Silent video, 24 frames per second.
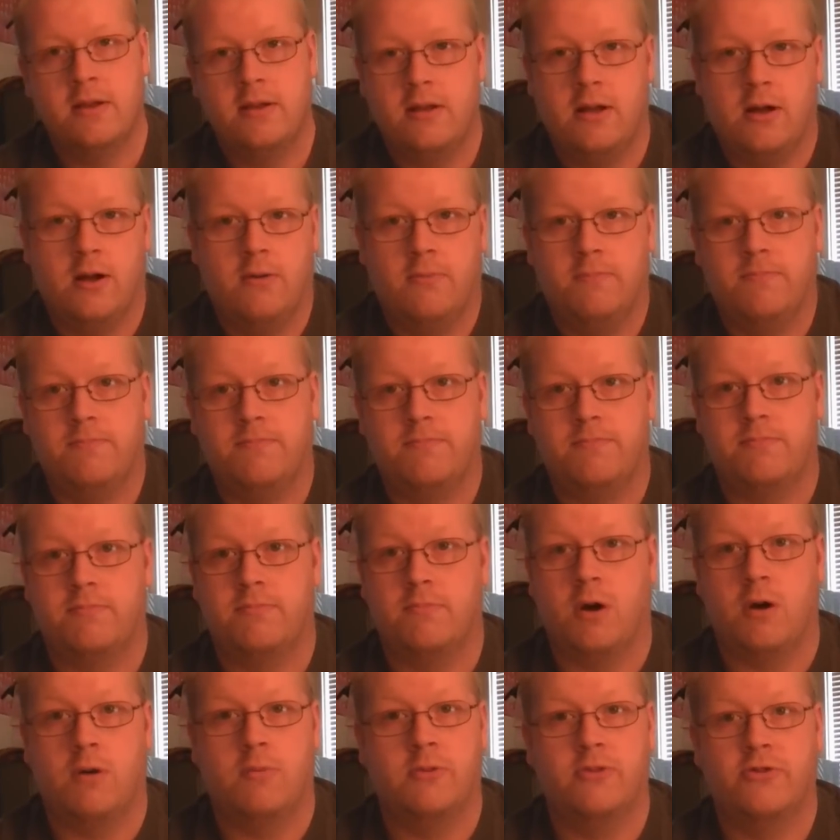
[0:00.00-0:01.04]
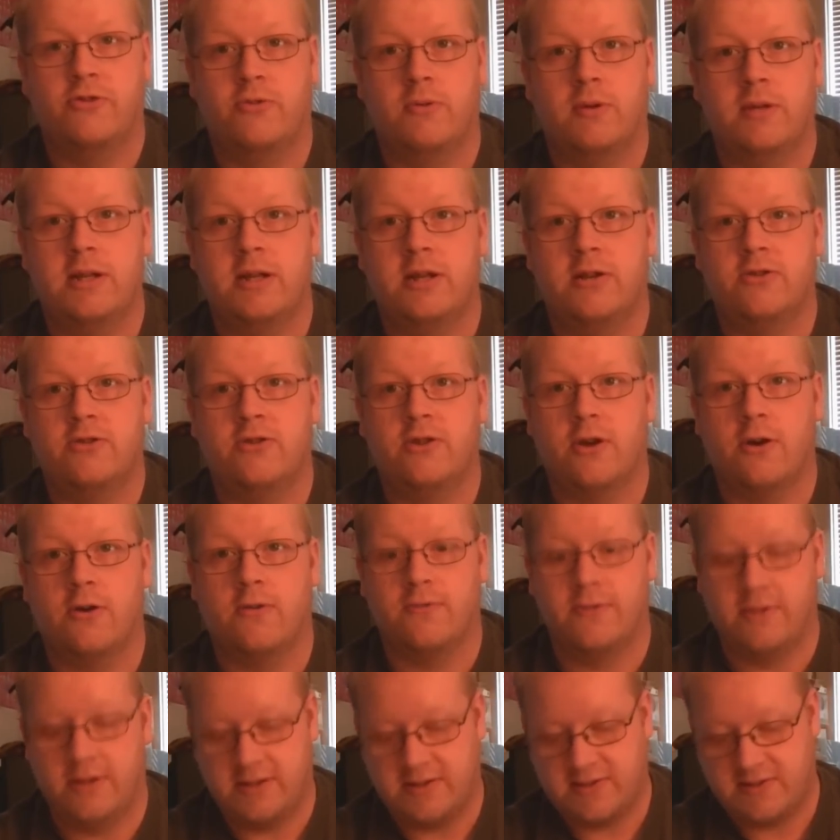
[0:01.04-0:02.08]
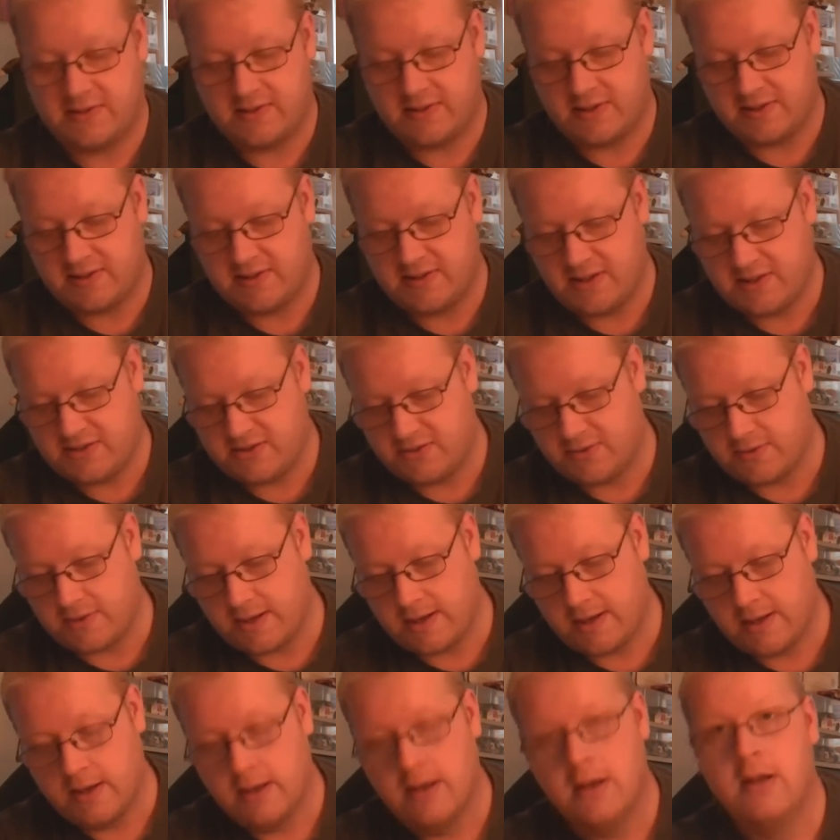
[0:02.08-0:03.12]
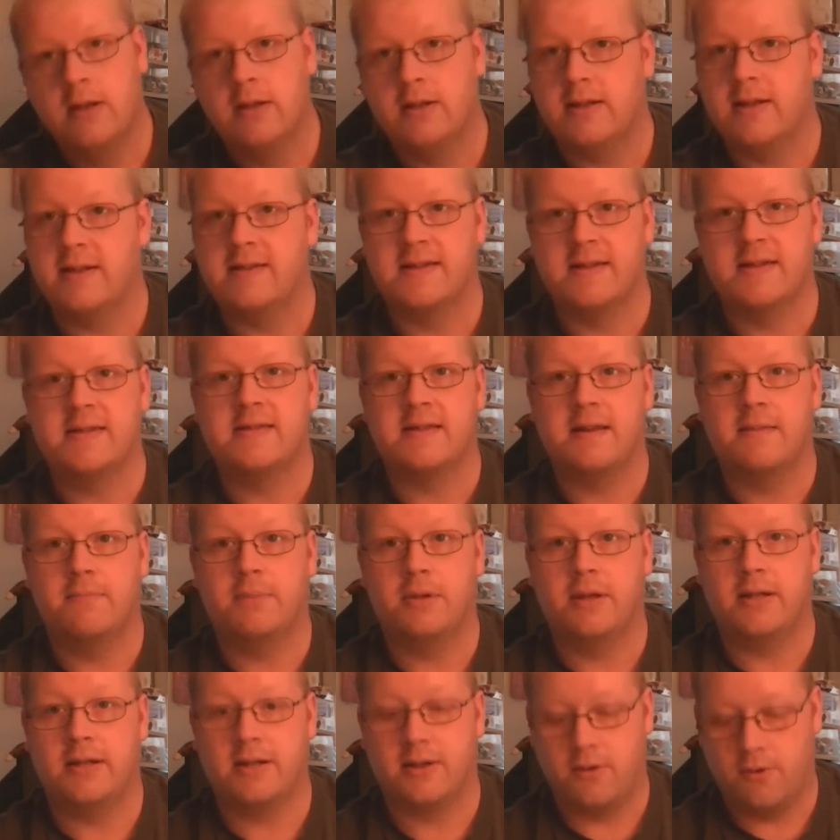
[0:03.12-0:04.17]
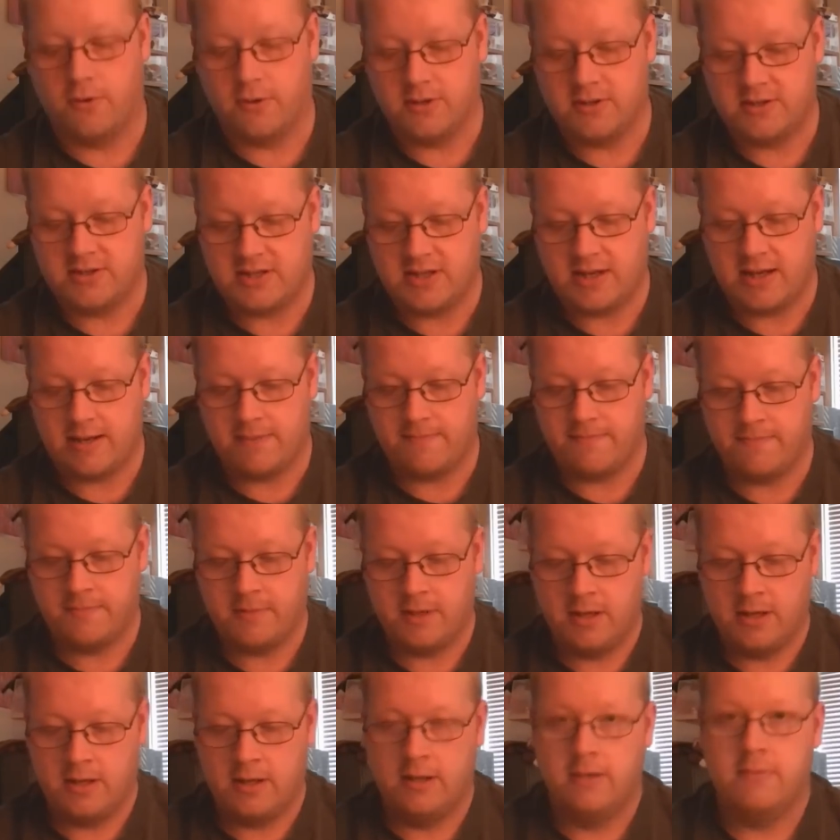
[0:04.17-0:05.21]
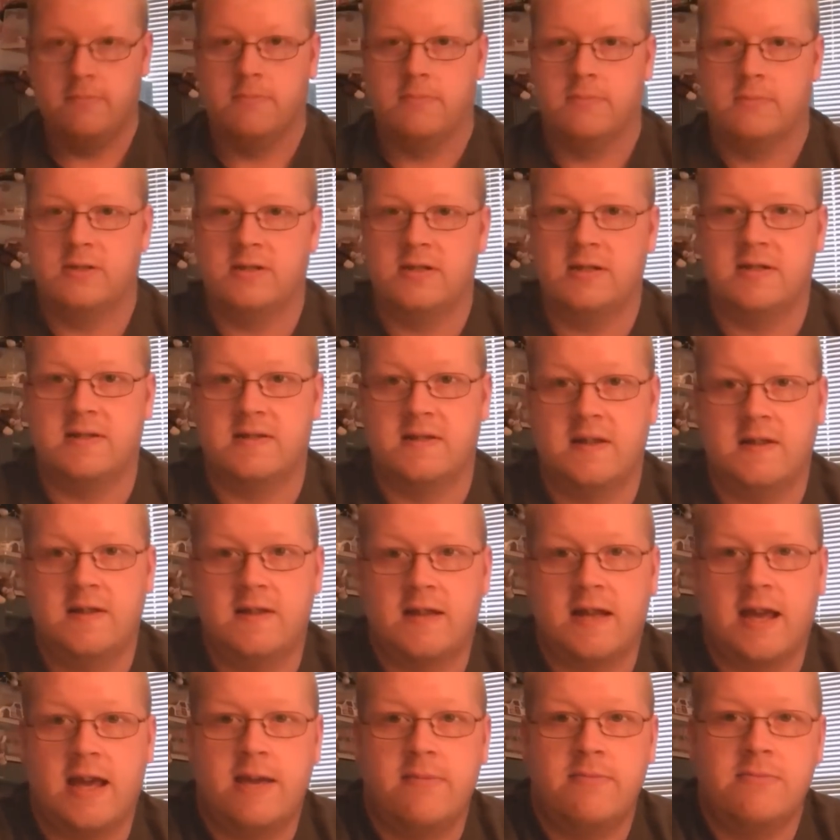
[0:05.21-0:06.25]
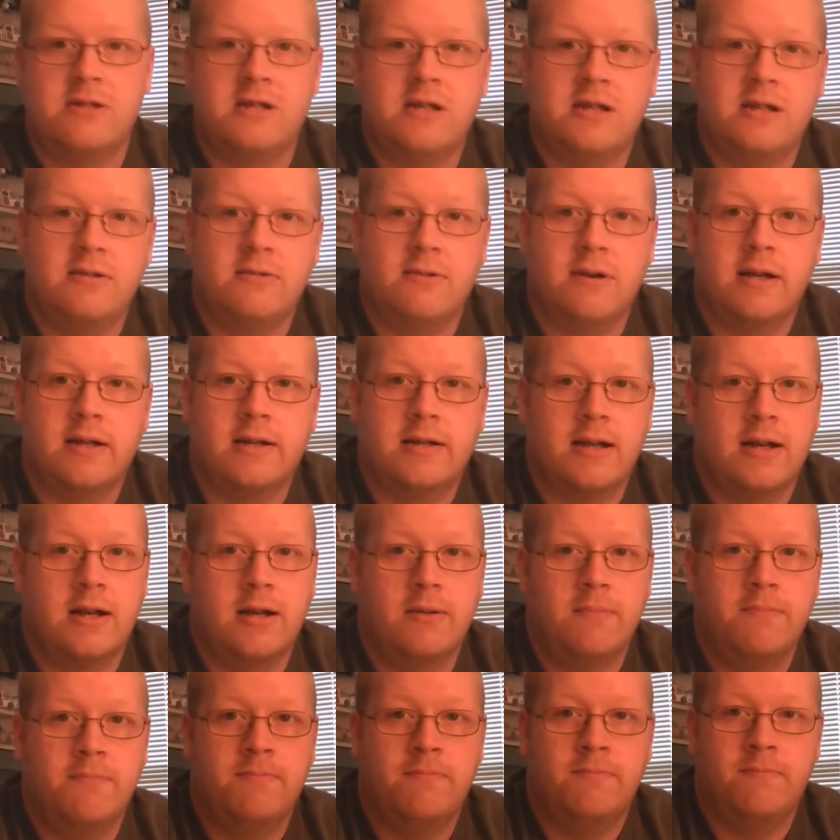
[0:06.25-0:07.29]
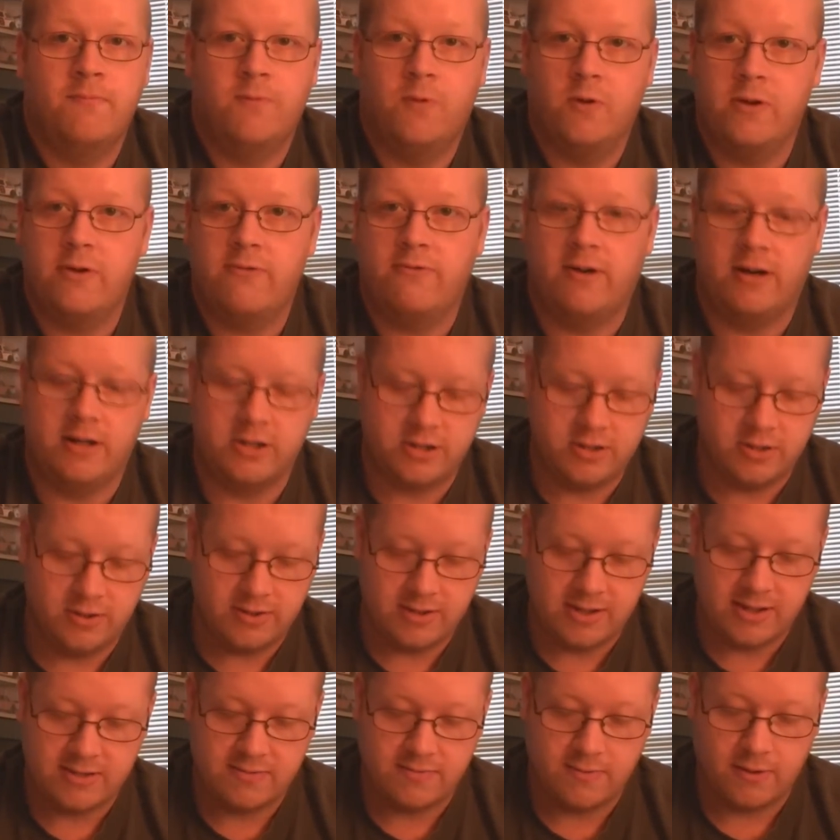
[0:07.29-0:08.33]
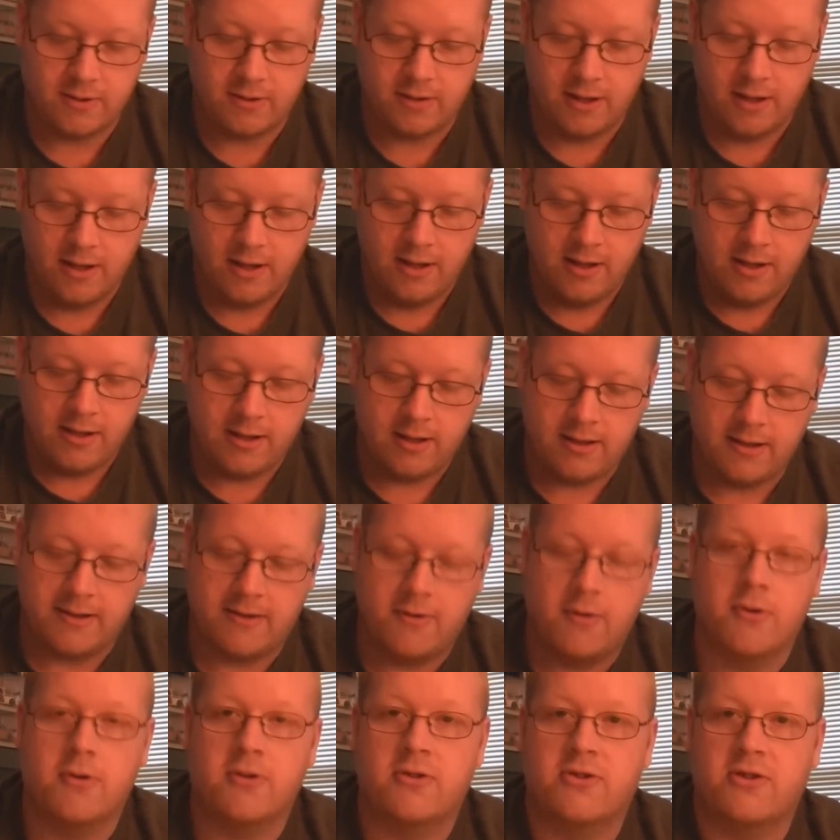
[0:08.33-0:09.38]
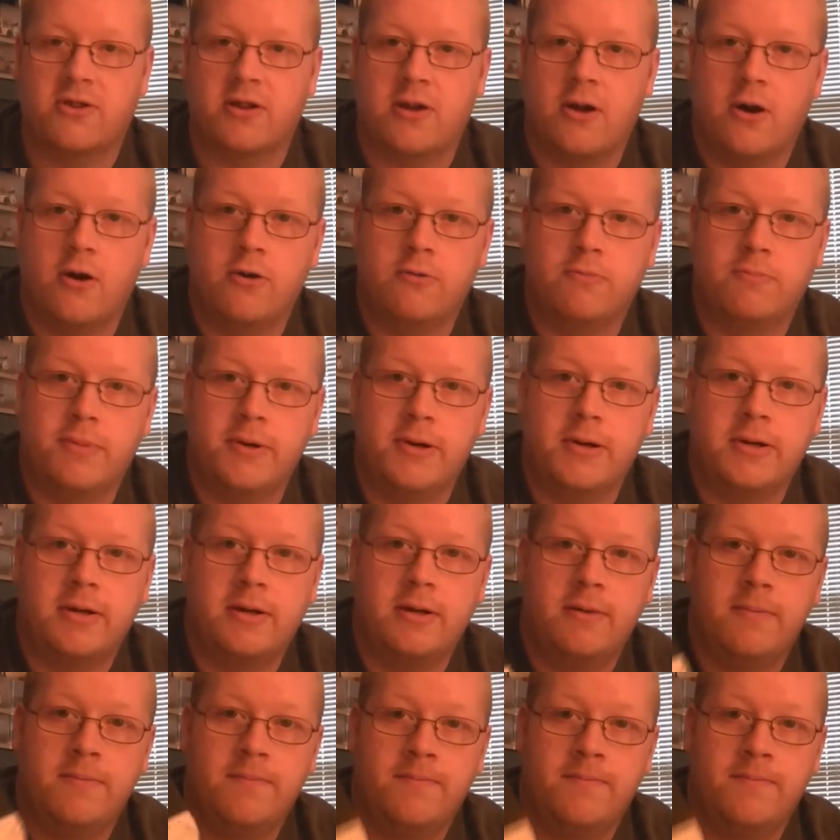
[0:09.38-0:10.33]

you know, almost 20 years ago for this accessory. This is complete, of course. You see the Game Genie right there, fully functional, does work. And of course, the code book,